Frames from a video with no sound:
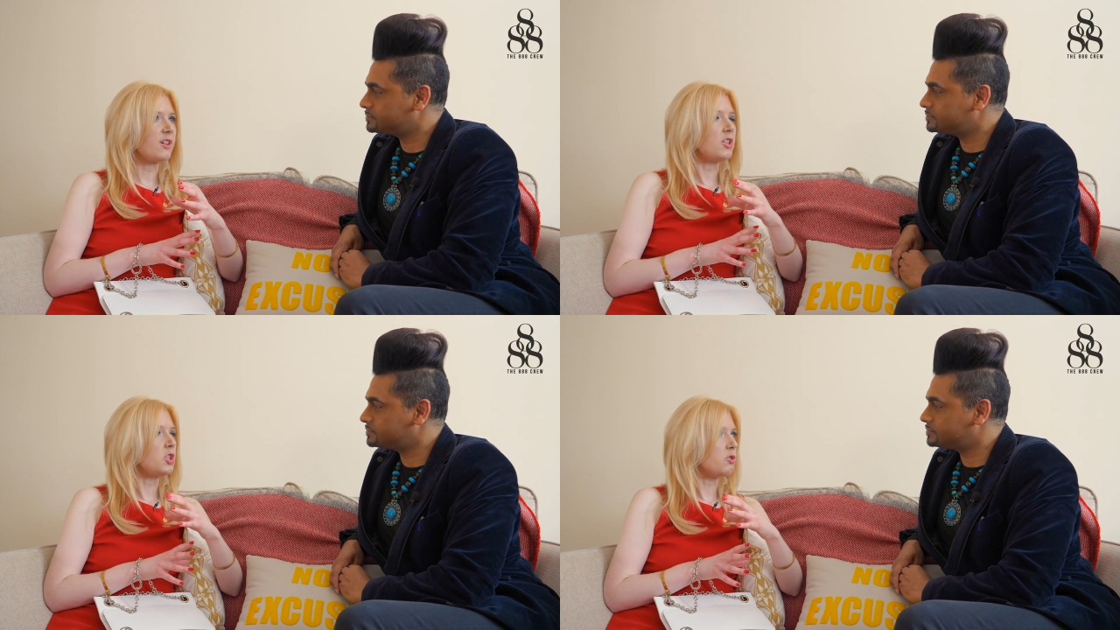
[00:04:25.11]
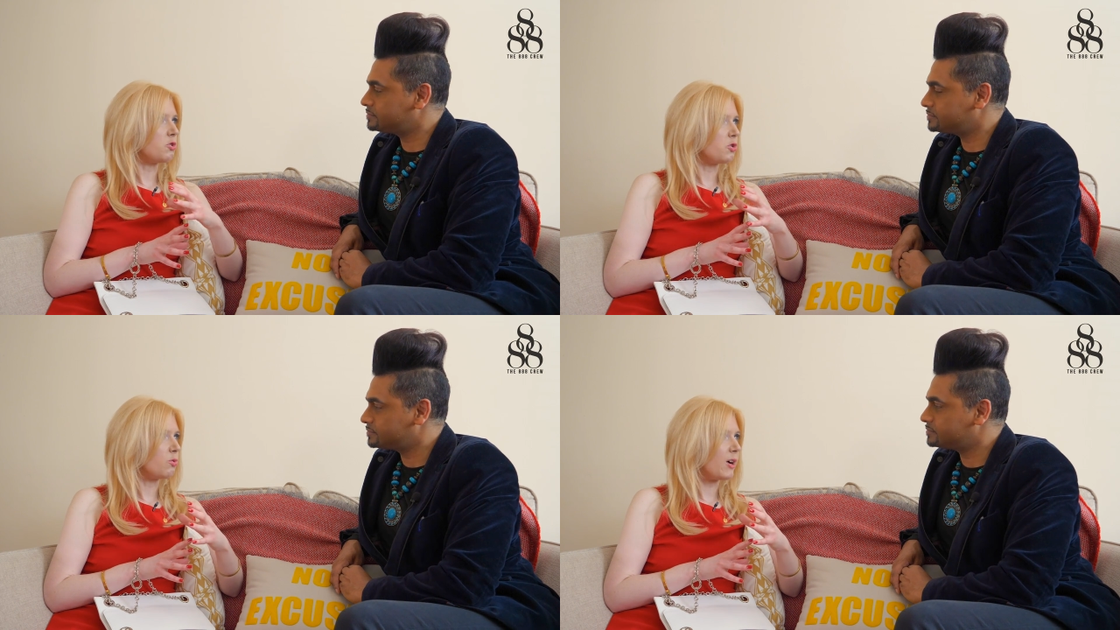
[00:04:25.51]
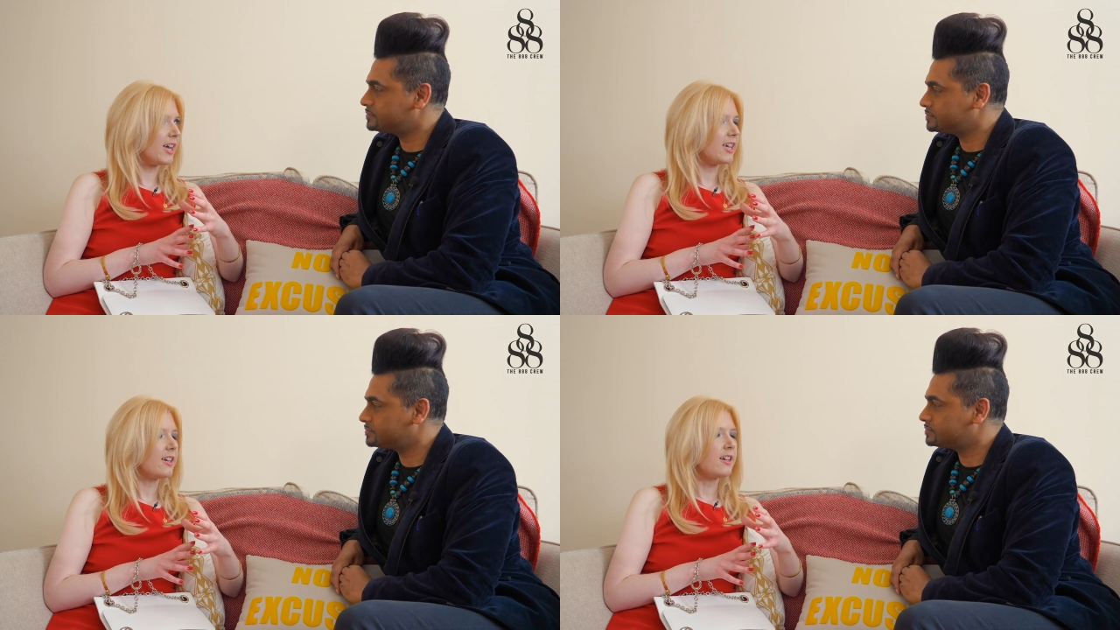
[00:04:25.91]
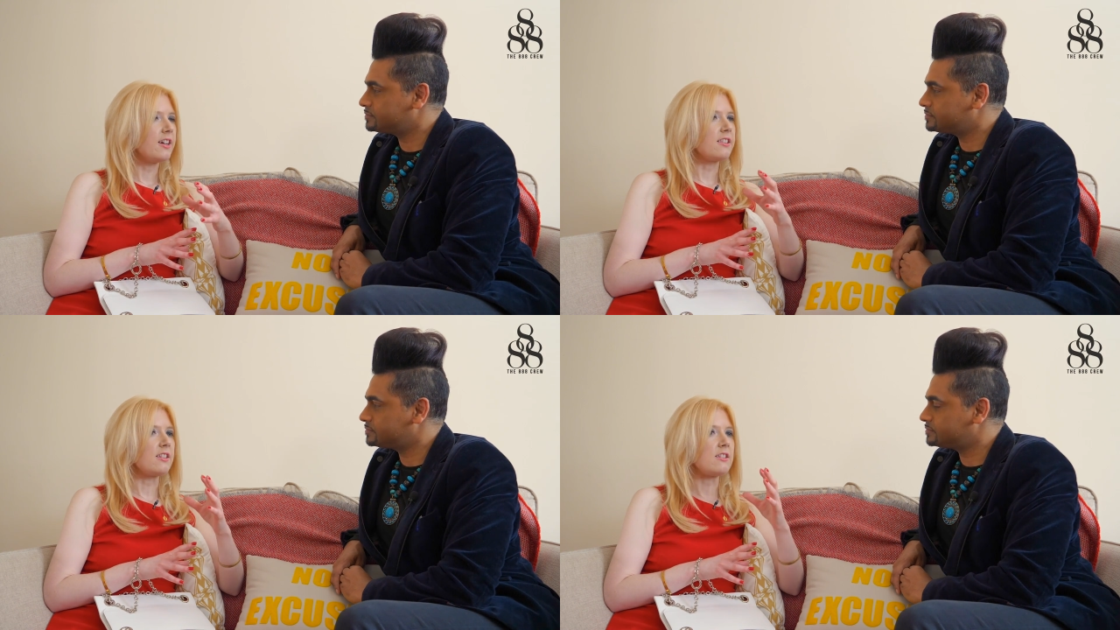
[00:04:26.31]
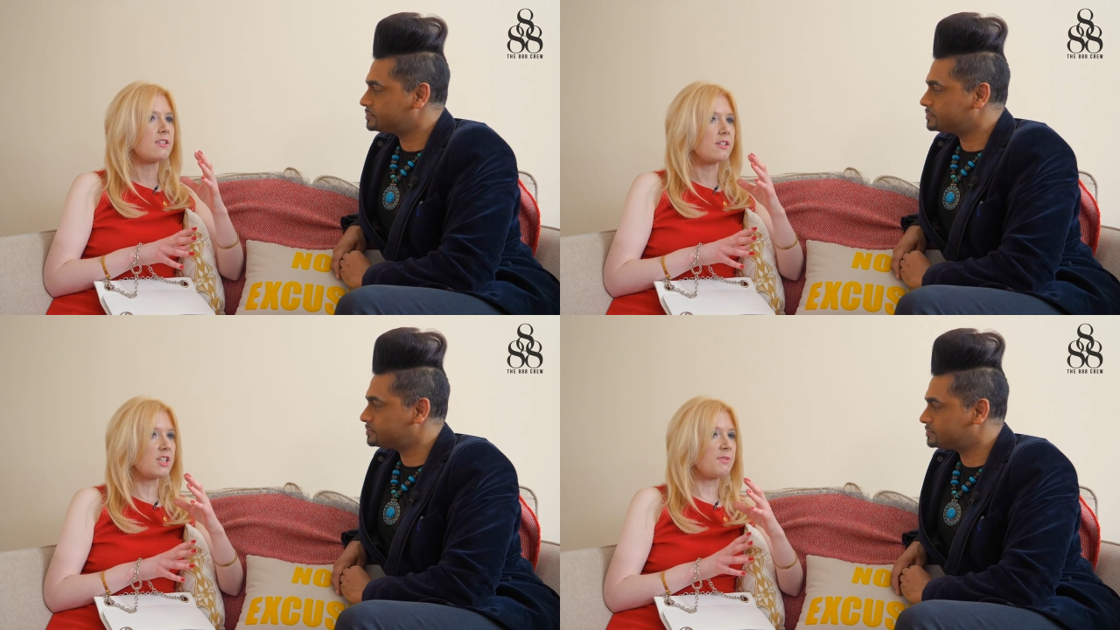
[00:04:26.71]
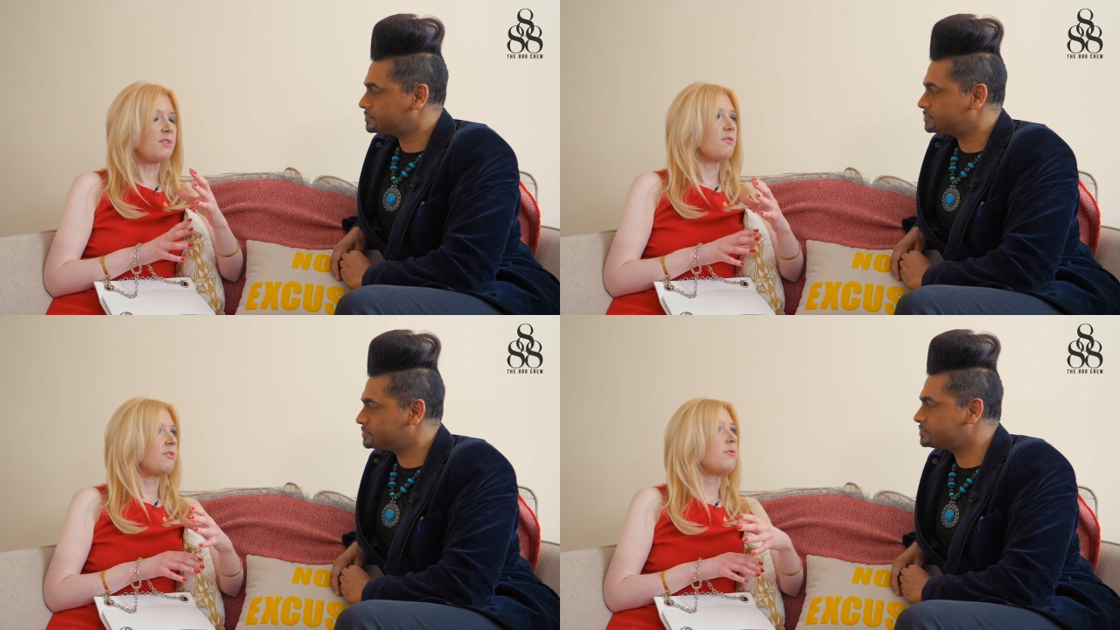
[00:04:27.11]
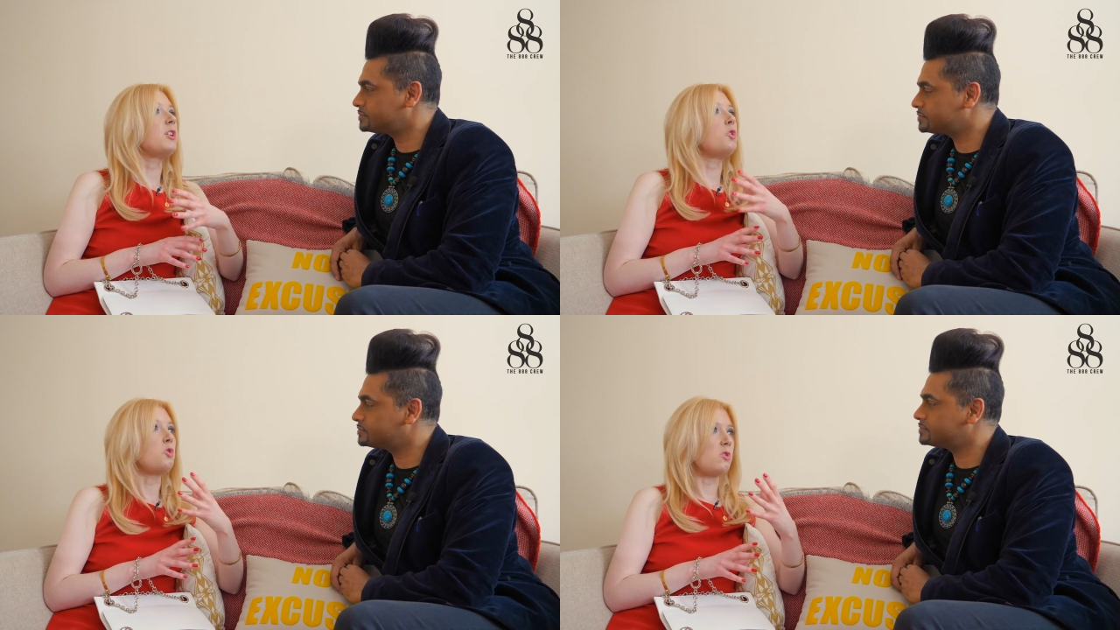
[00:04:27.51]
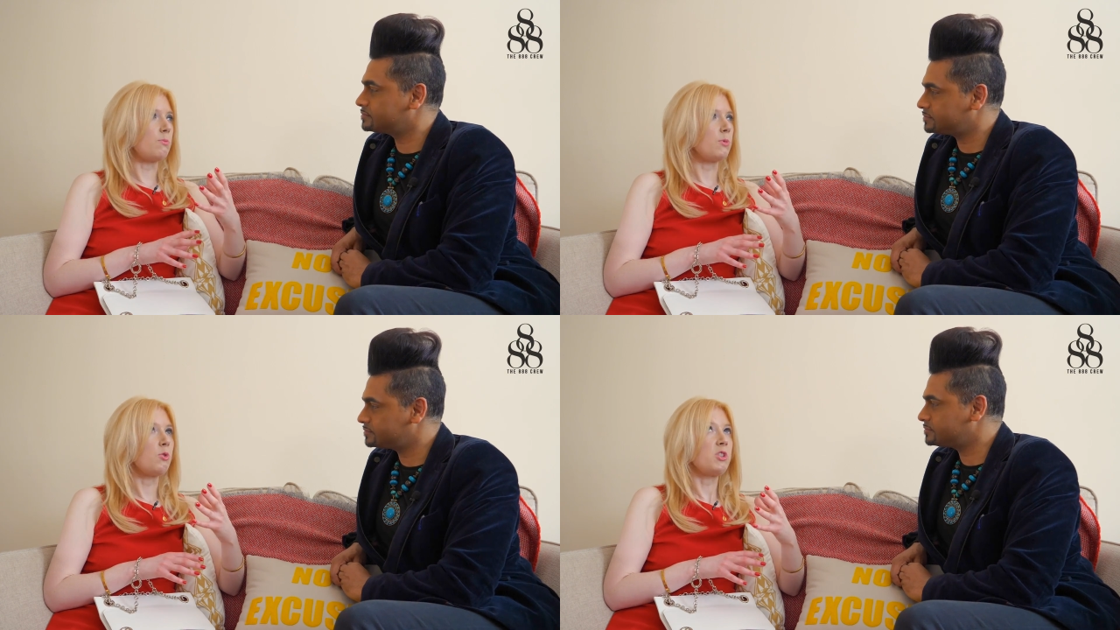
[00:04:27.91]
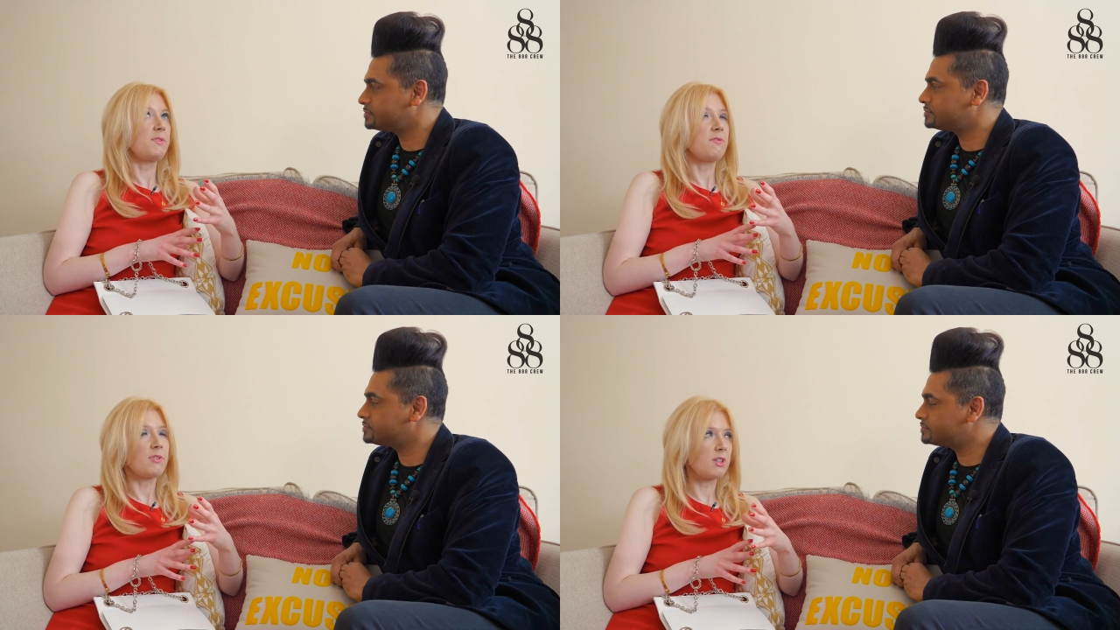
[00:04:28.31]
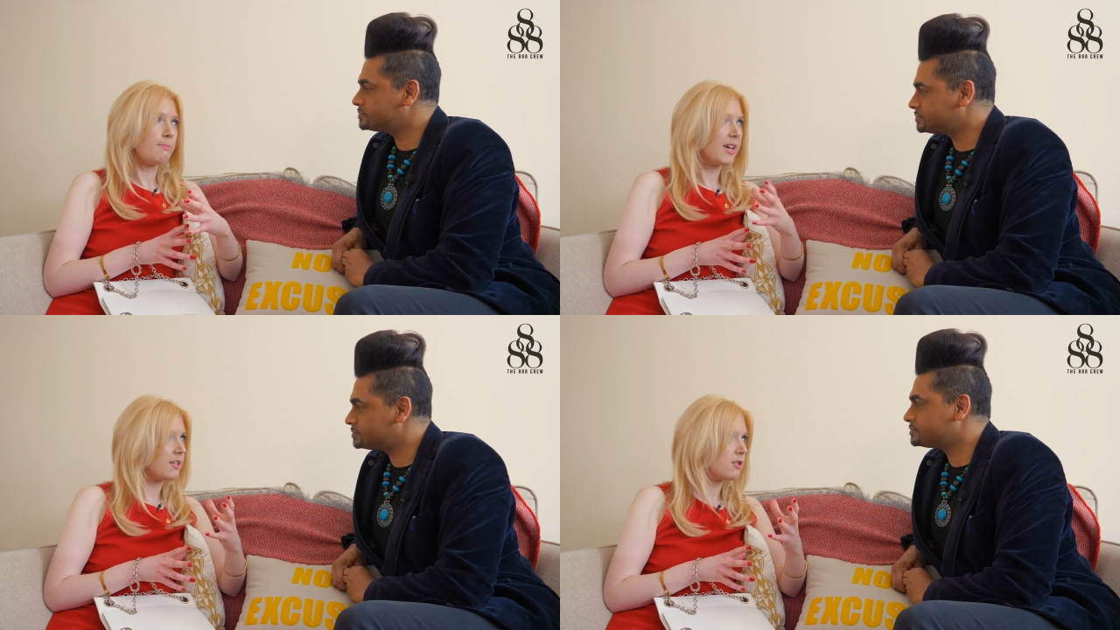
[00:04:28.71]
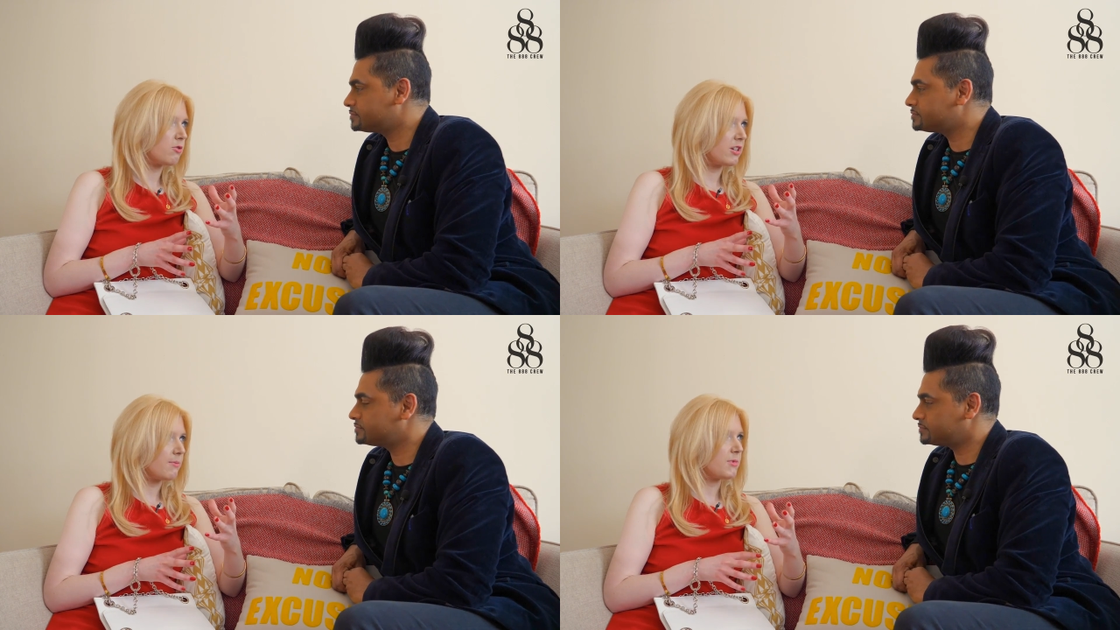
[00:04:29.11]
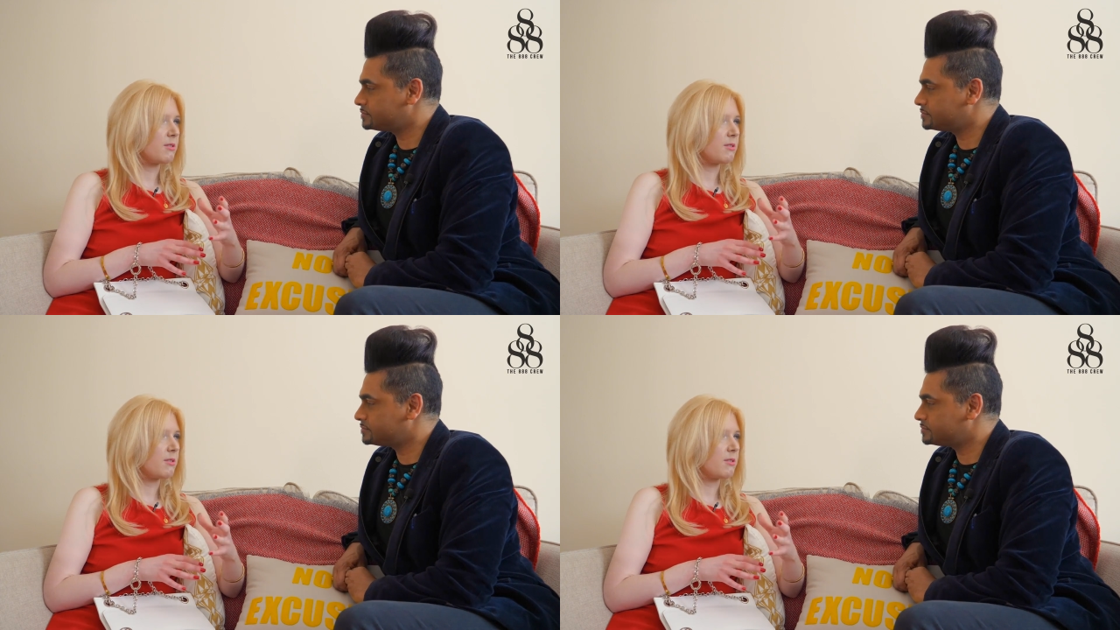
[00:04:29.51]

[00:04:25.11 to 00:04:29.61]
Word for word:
Speaker 1: unusual way that is different from the norm or different from the mainstream.